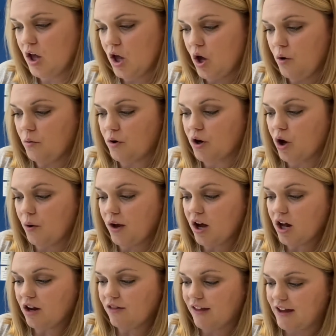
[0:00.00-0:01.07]
We're going
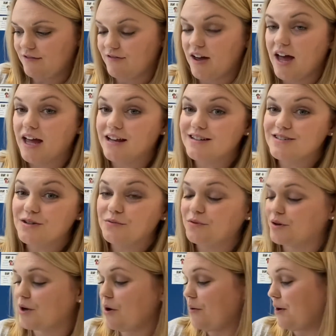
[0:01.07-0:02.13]
on a leaf hunt. We're
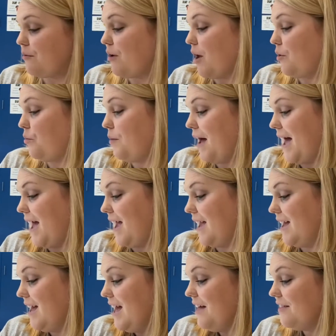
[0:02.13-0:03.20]
going right away.
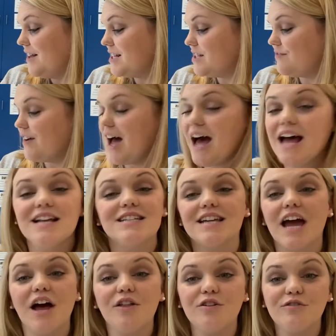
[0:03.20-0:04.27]
Let's find
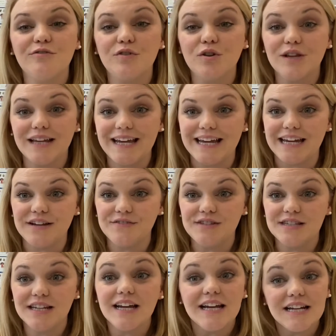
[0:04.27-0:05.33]
colorful leaves.
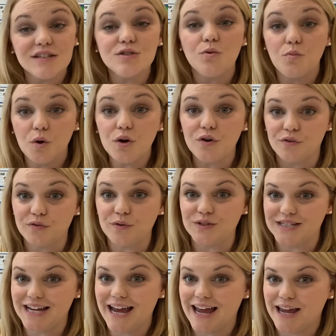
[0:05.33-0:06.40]
It's a wonderful
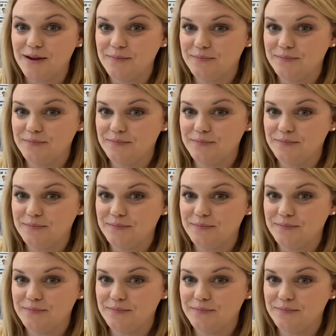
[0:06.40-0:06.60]
day.